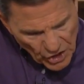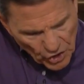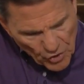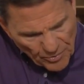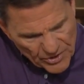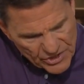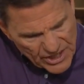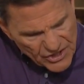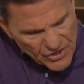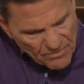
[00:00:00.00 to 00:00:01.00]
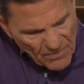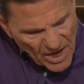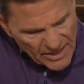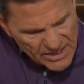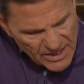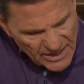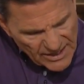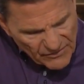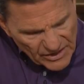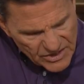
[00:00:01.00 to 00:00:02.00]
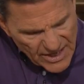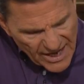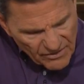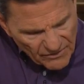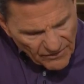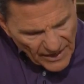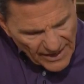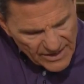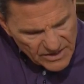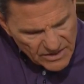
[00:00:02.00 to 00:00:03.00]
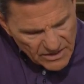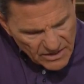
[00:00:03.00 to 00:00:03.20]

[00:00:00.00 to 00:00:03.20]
You present your bodies a living sacrifice,